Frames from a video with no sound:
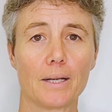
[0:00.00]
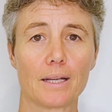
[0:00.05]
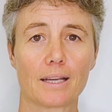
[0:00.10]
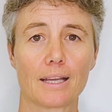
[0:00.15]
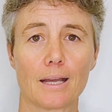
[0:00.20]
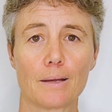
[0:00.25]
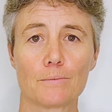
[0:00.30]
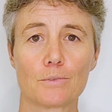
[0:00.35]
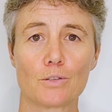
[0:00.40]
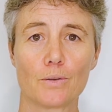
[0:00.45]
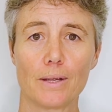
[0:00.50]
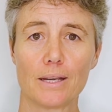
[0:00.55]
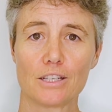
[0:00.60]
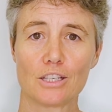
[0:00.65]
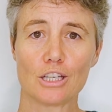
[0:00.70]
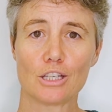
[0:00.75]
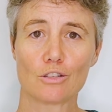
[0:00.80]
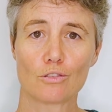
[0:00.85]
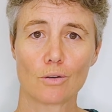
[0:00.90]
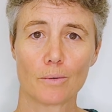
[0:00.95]
it comes to
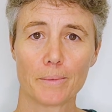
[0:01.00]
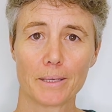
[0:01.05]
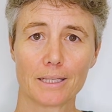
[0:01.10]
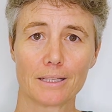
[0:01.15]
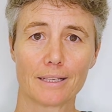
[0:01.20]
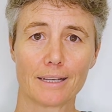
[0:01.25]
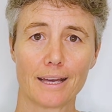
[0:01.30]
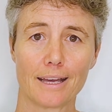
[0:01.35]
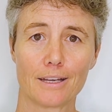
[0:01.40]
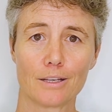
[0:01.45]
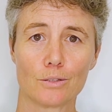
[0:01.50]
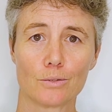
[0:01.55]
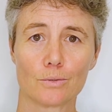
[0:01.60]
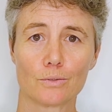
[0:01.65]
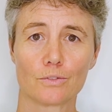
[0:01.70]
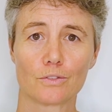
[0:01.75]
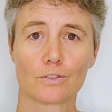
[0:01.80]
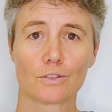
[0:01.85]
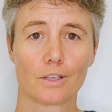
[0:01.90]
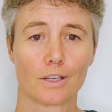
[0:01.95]
actually trimming the
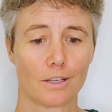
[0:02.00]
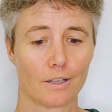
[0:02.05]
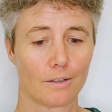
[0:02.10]
nails,